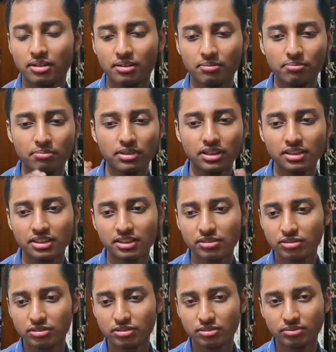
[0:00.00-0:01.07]
but
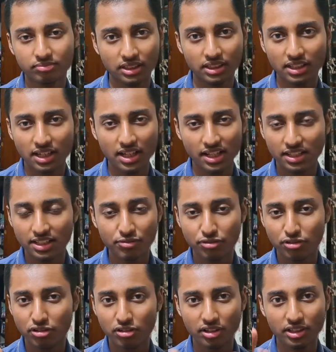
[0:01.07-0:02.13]
I keep
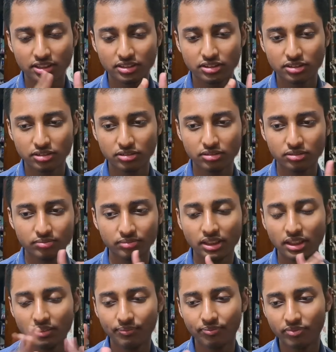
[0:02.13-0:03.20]
forgetting. So yeah,
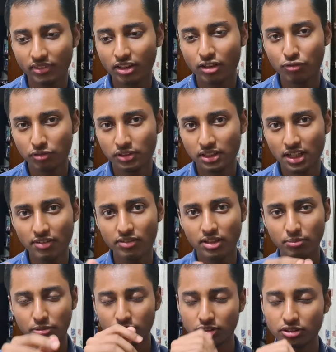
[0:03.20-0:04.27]
hopefully I will
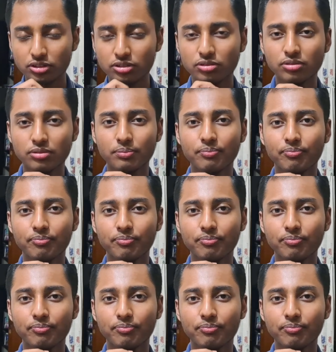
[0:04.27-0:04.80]
upload that soon.